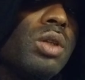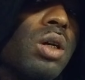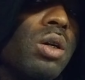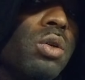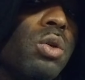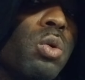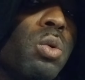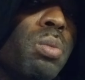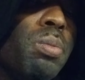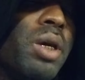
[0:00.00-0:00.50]
a
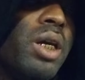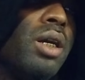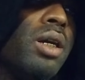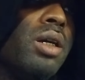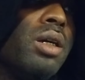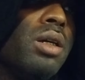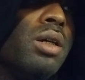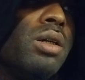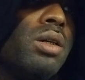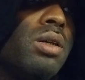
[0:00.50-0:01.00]
new
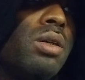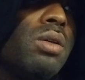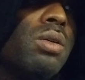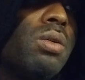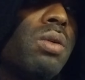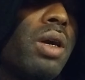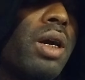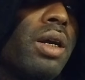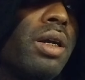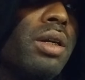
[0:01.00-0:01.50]
being,
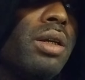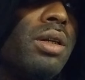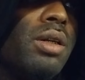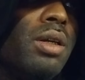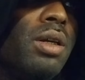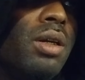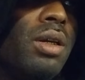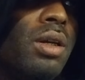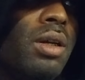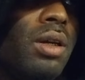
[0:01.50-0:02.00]
right?
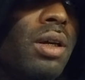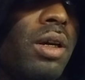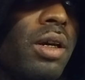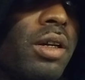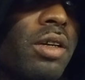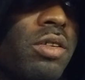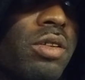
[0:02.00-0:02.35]
And